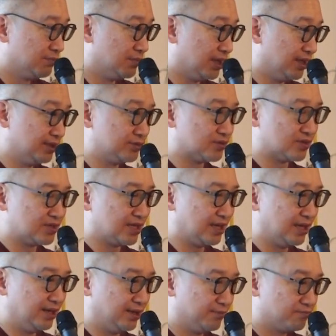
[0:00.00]
meaning to
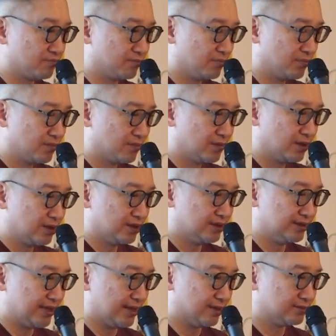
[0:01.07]
say
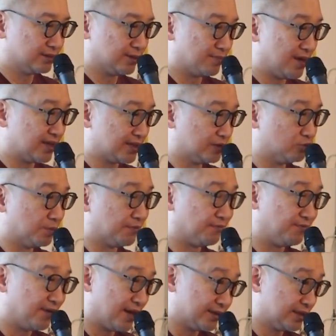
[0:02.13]
the, the market will be
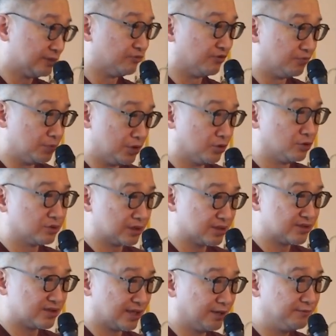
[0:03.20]
flooded with mediocre
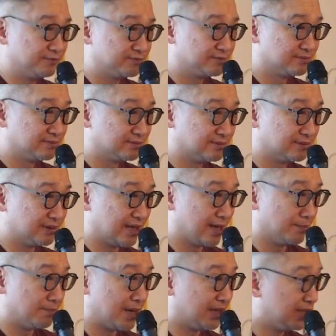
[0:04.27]
stuff,
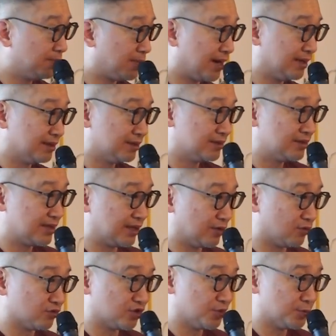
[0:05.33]
and many buyers and
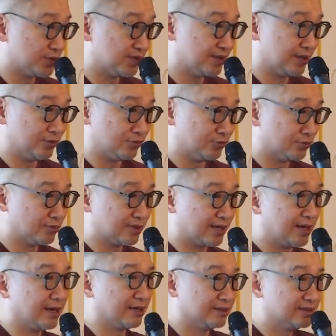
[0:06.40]
consumers, they do not
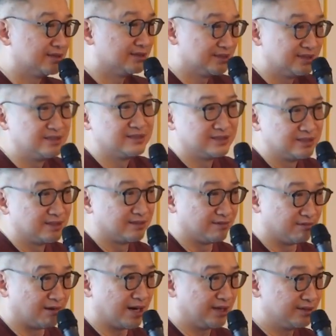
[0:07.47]
care,
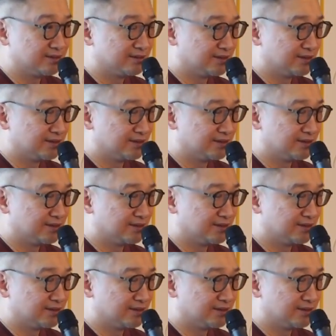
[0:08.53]
right?